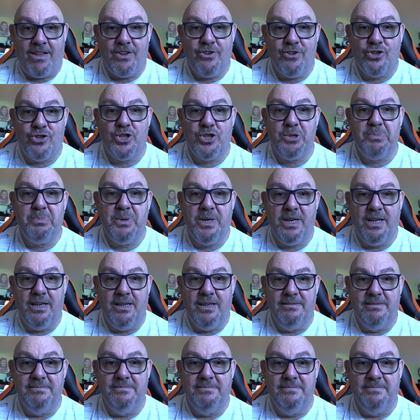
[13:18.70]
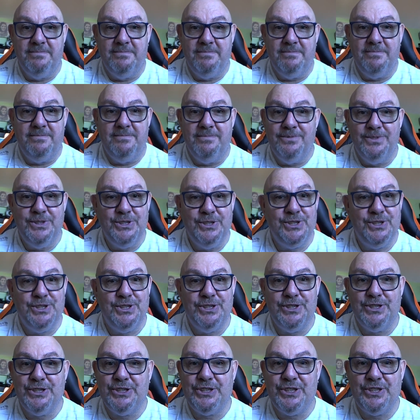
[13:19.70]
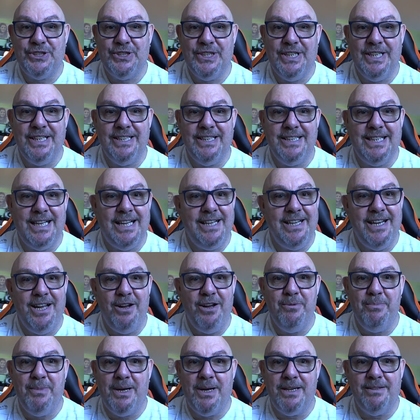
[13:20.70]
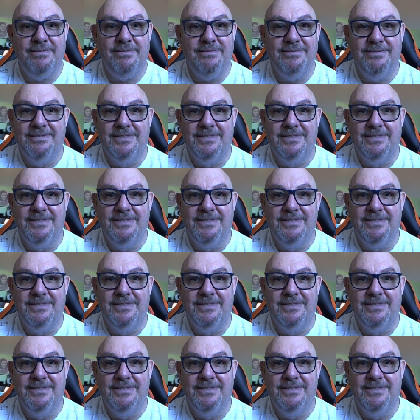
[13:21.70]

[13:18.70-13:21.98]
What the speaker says: Trust me, there's a thing, they know, man.